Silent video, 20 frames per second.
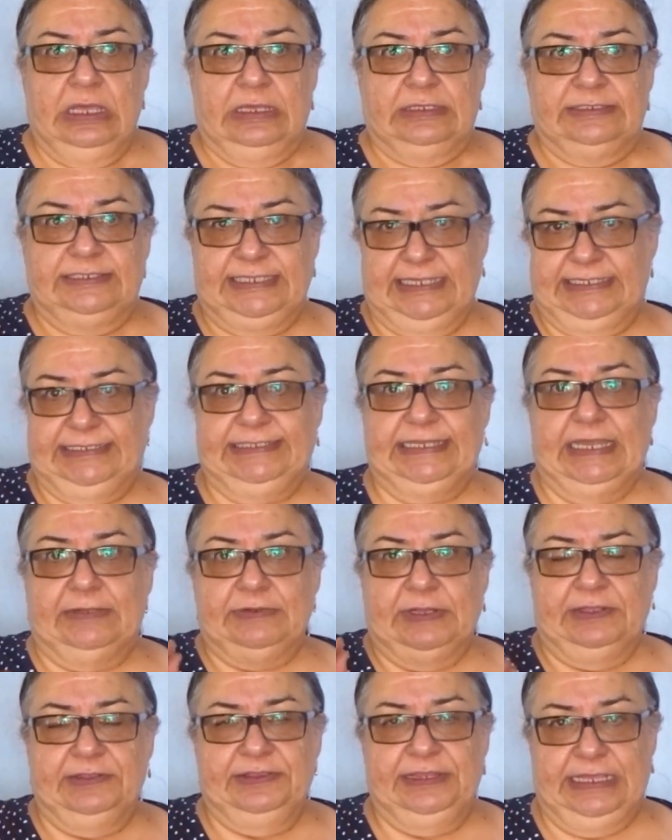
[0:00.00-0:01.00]
sit down
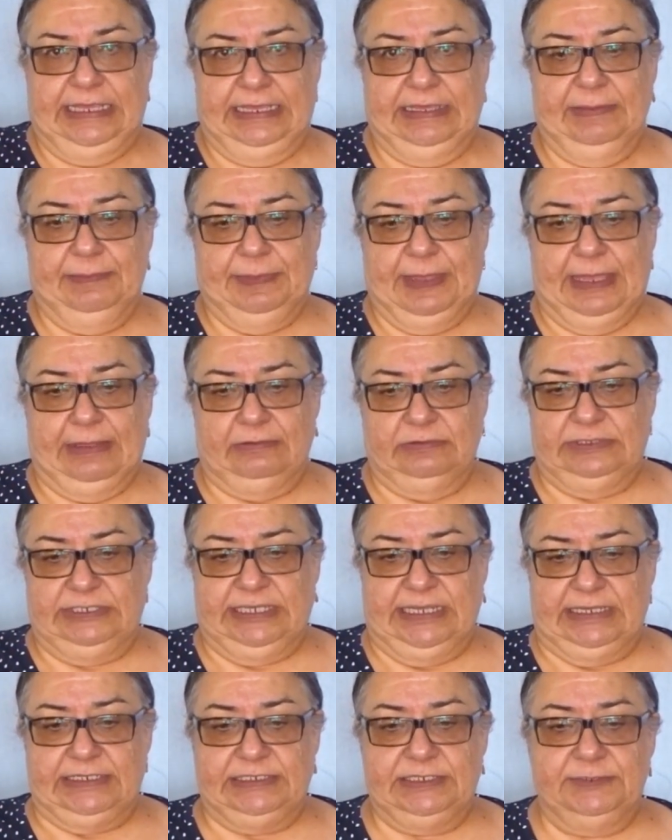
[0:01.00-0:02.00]
and think about
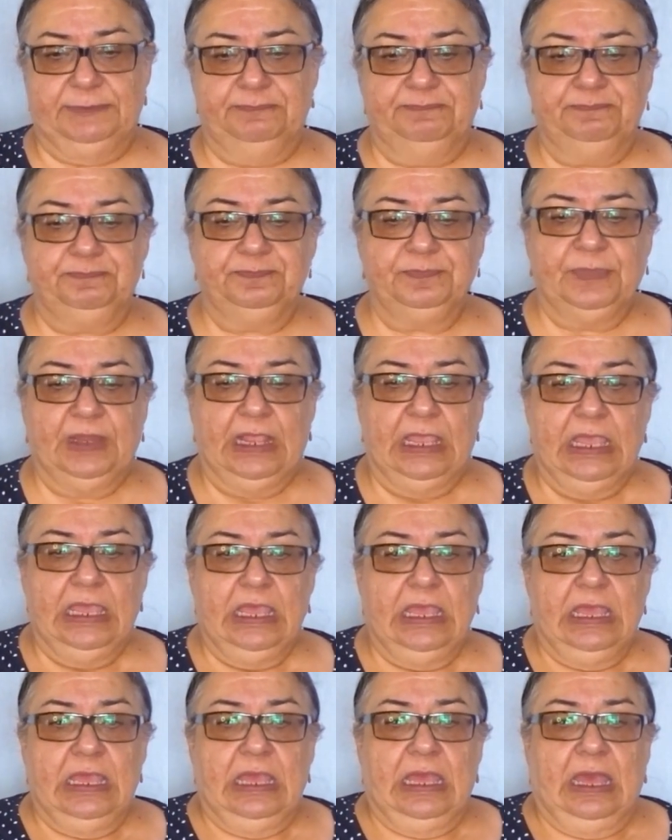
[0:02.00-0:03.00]
it.
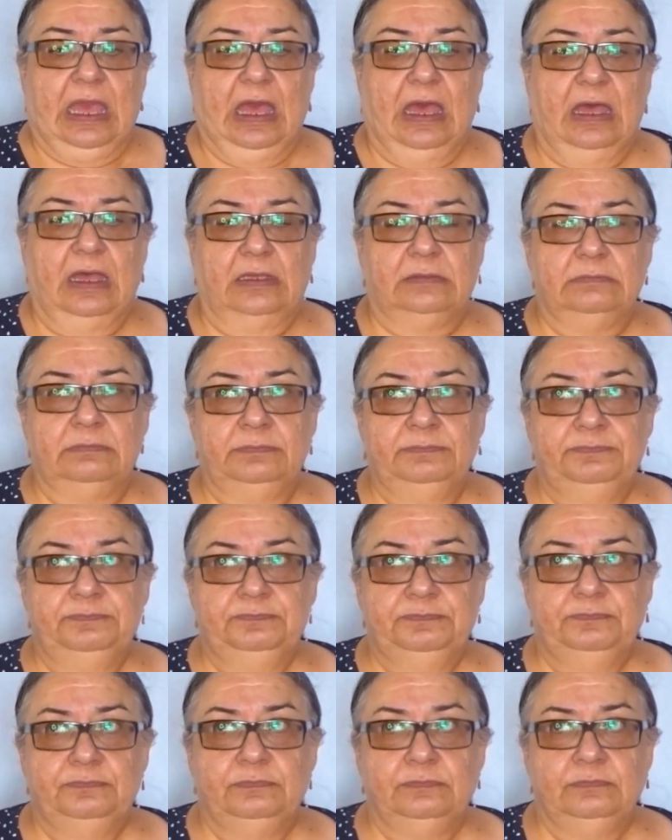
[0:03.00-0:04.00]

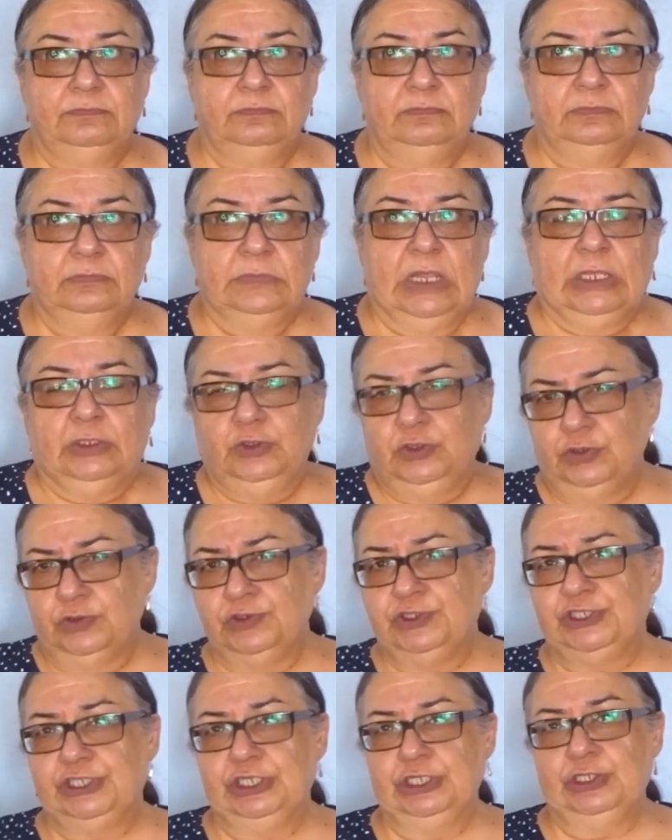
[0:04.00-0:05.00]
Do
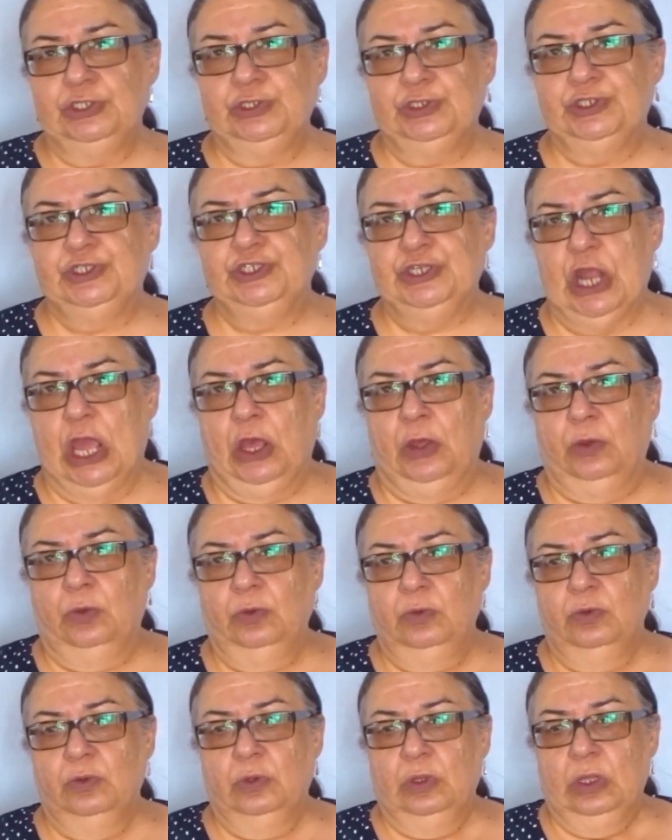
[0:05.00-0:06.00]
students know
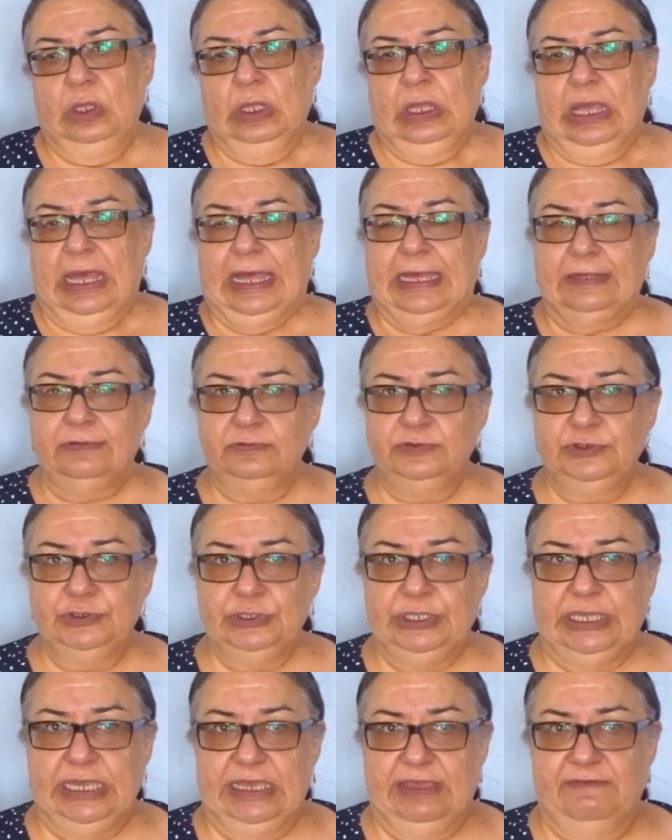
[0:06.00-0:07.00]
how to
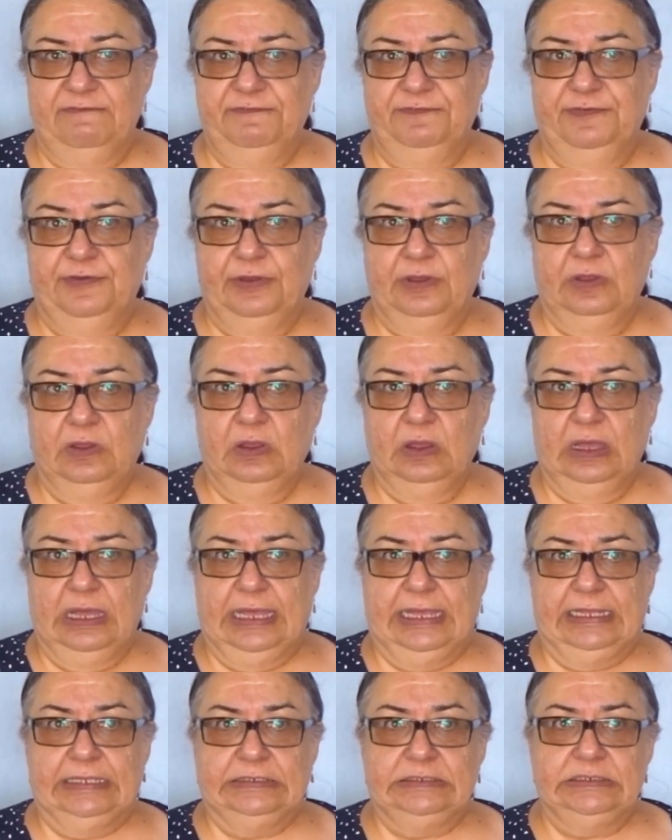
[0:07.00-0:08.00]
give
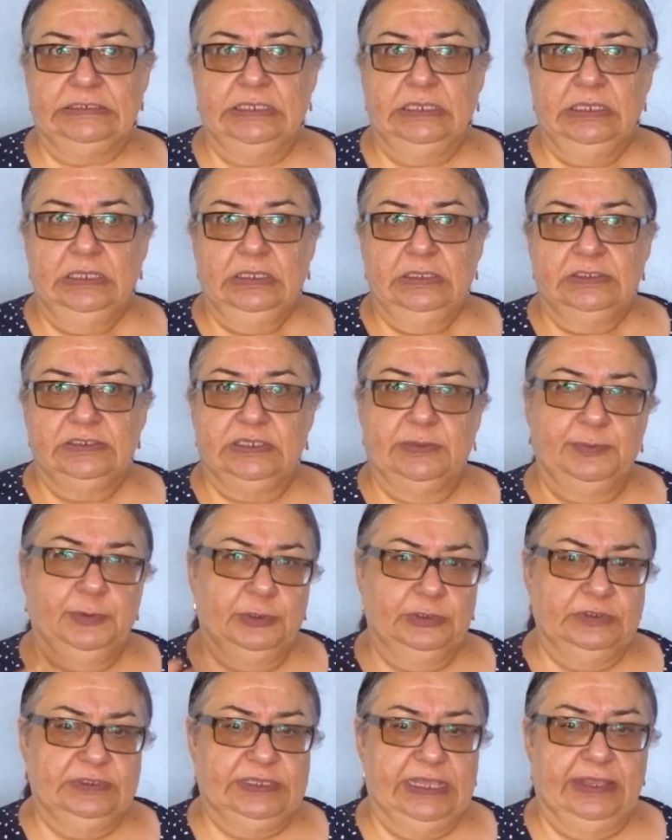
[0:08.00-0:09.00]
and
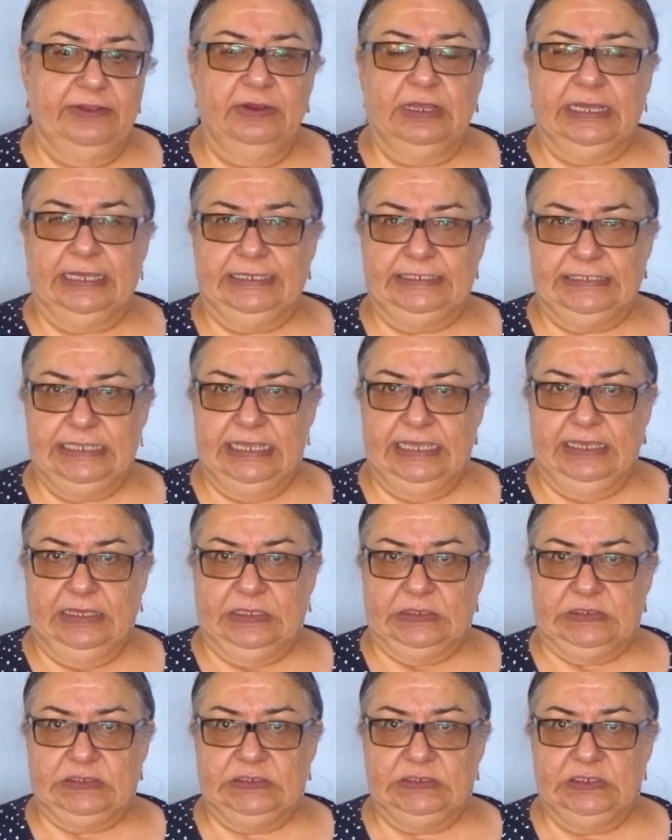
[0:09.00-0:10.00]
support their
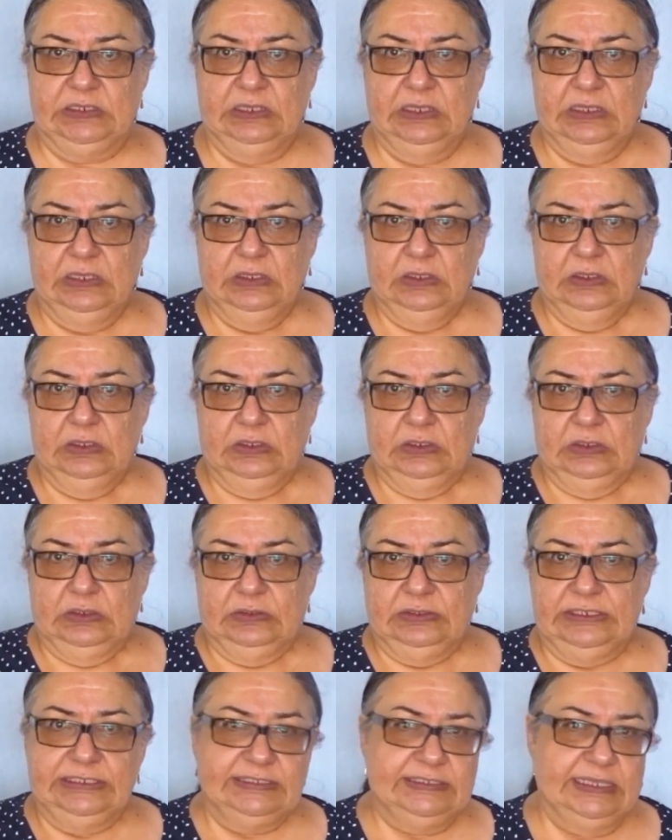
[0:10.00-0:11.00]
ideas,
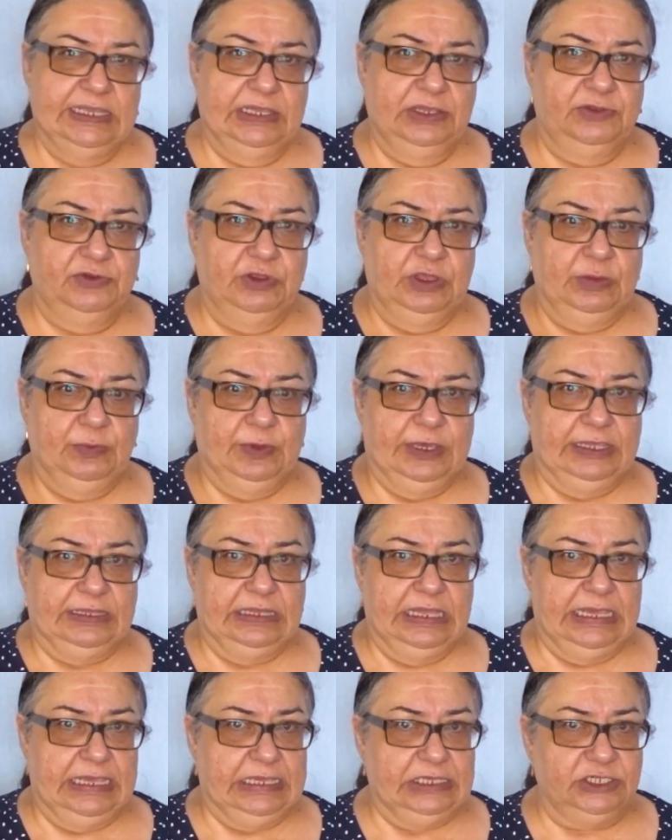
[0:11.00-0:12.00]
disagree with
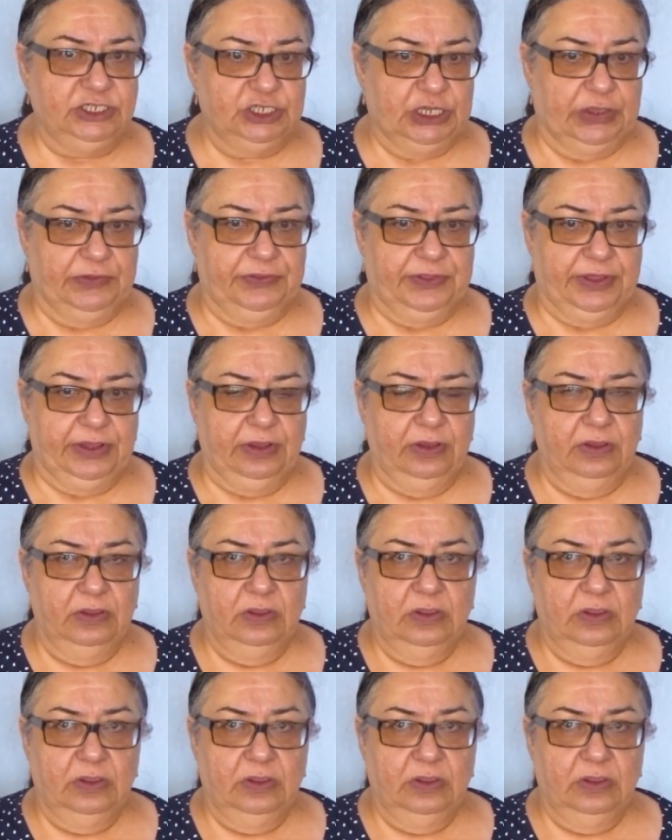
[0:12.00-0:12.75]
each other,